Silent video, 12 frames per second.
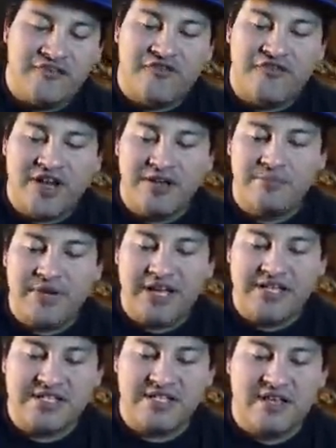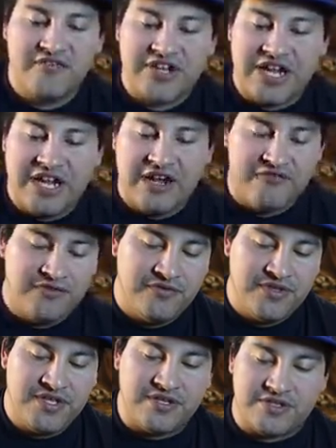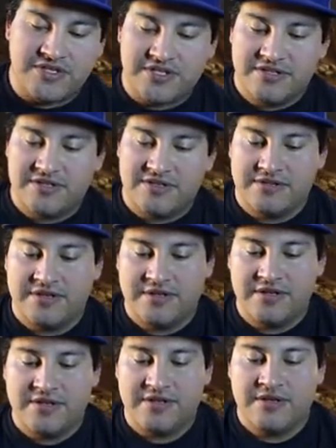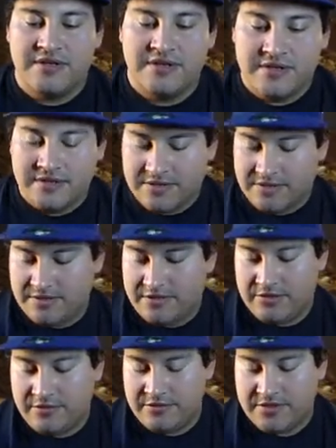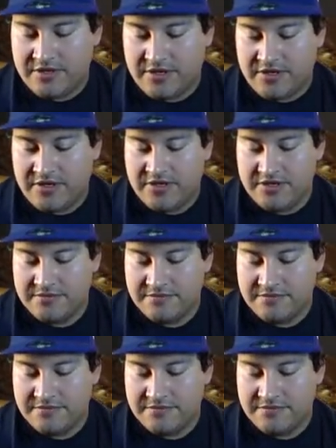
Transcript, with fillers: five packs left after this. Code card.